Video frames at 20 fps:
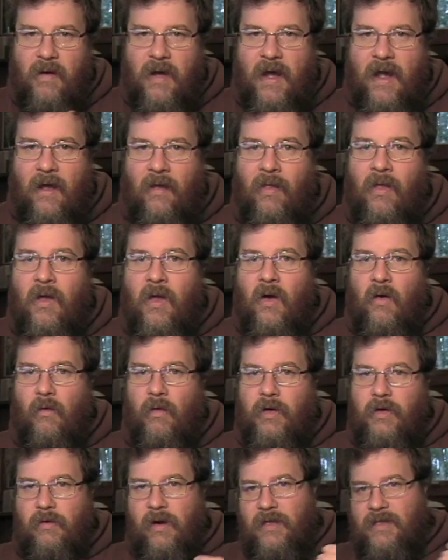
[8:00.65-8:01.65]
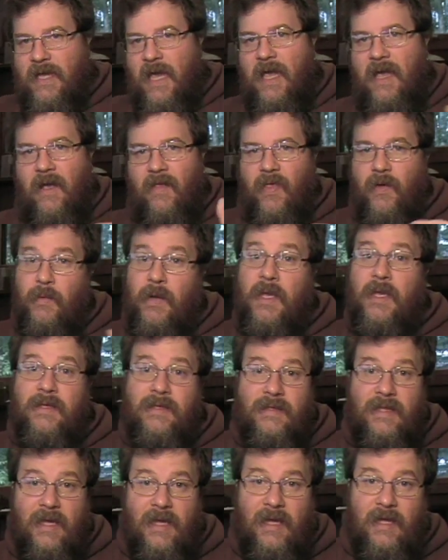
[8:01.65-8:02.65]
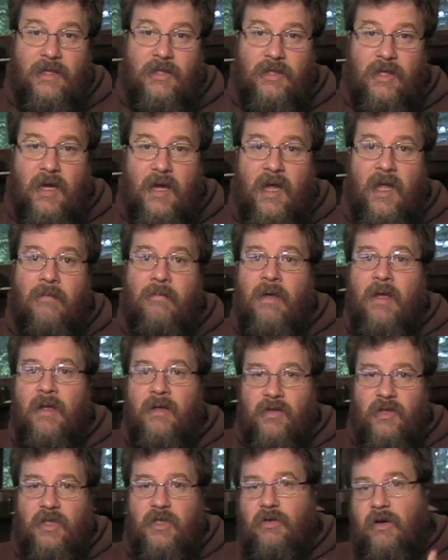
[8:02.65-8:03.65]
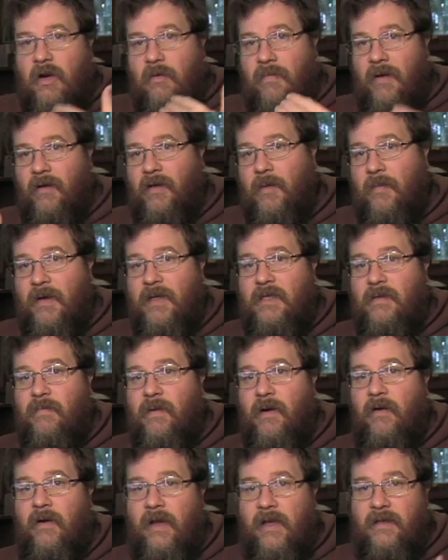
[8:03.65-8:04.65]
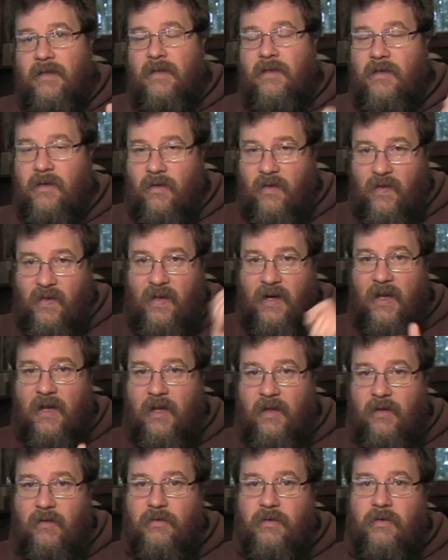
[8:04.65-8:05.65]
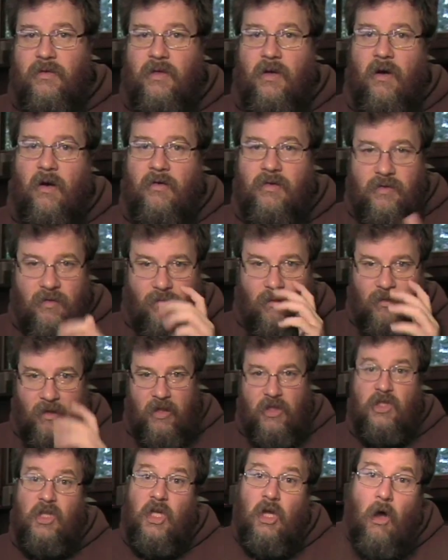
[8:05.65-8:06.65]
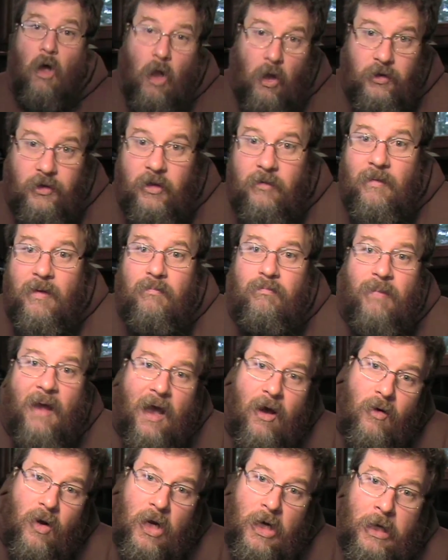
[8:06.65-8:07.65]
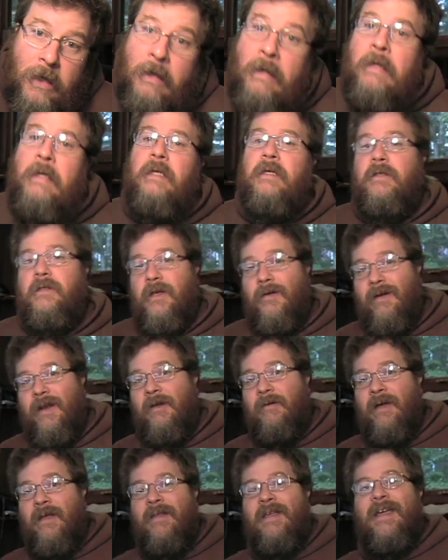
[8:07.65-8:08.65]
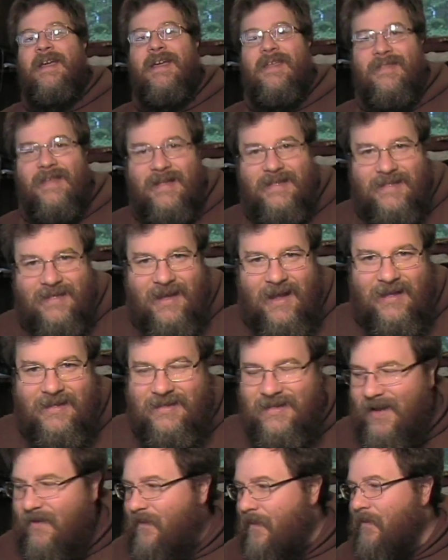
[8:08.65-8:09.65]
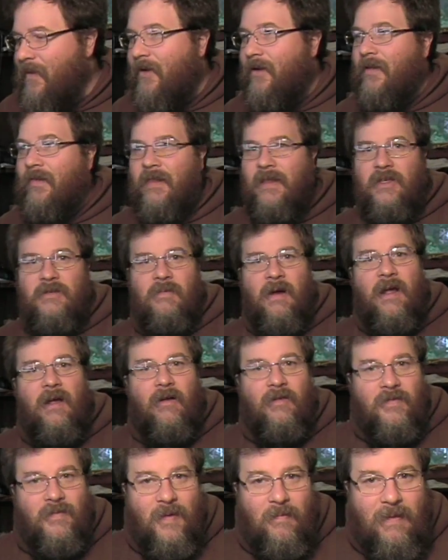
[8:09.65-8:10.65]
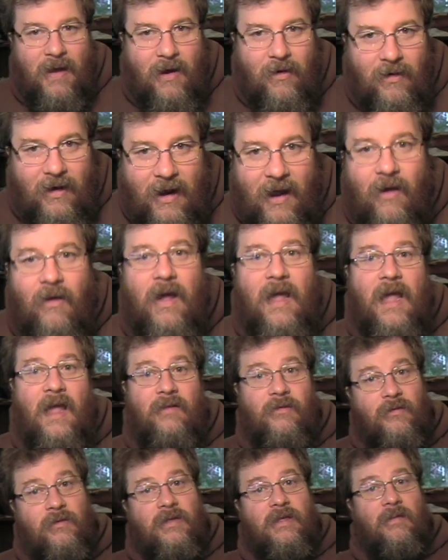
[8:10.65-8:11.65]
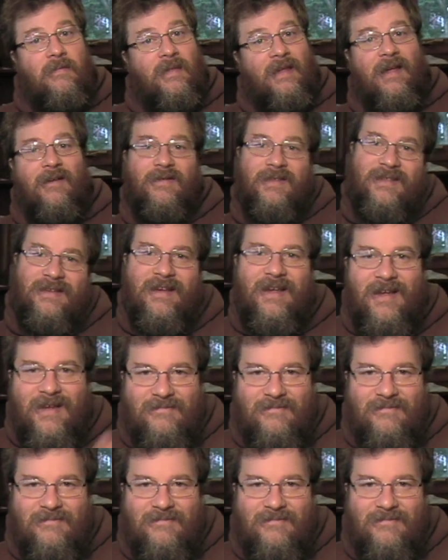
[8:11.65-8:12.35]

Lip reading: pile or do I take on the weakest thing each time, just try to build up experience so that then I can use those cards to unleash the ultimate power. So anyway, that's got stuff. I'm going to unleash my ultimate power now and do something else.